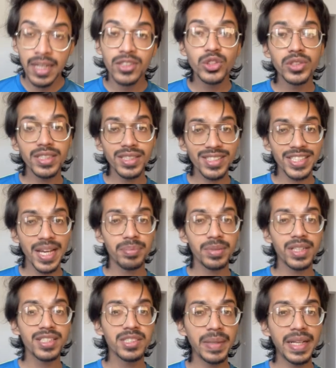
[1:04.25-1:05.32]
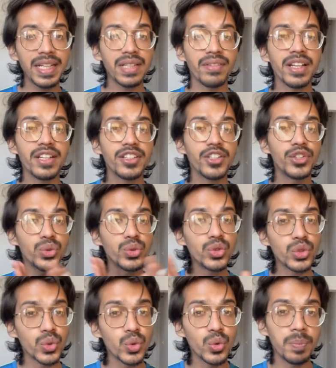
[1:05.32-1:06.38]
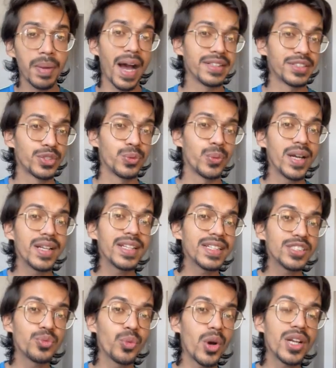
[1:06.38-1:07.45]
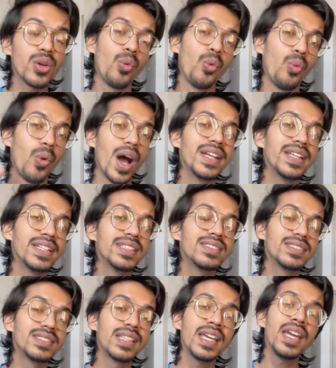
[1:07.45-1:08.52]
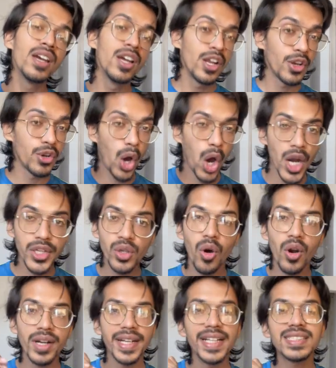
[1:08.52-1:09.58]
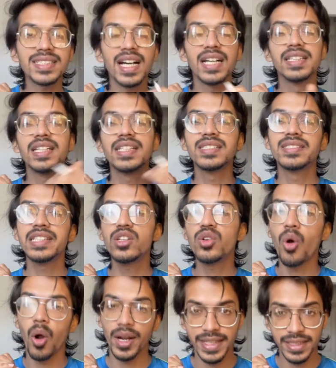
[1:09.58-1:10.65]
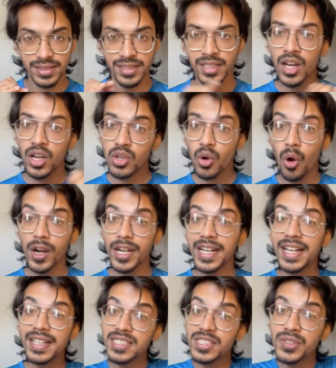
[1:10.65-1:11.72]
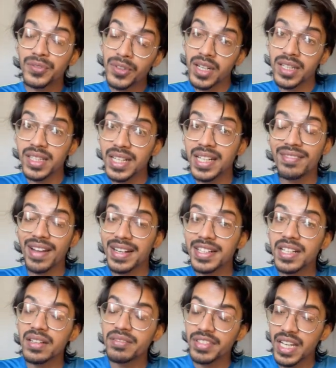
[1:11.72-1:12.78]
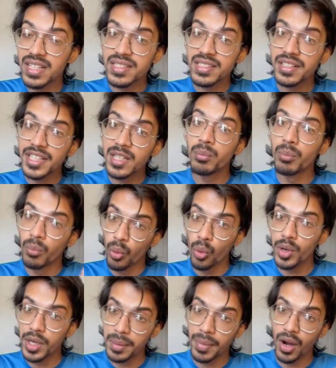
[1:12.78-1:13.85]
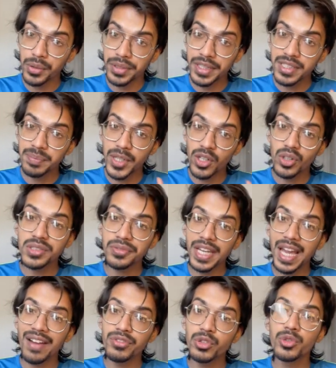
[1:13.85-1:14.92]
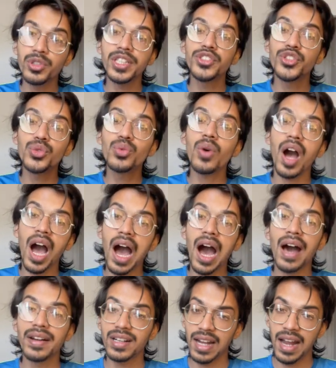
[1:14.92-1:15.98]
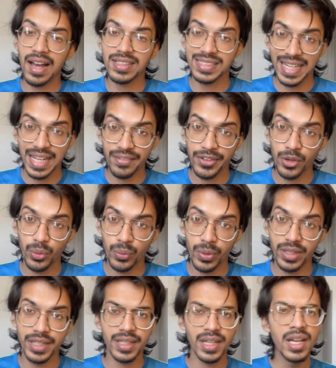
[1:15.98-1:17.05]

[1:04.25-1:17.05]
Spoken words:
So this chapter is being divided into 2 parts. One is what? One is the non-chordates, other is the chordates. Chordate is further divided and we are studying more about it because we have to reach to our class level over it.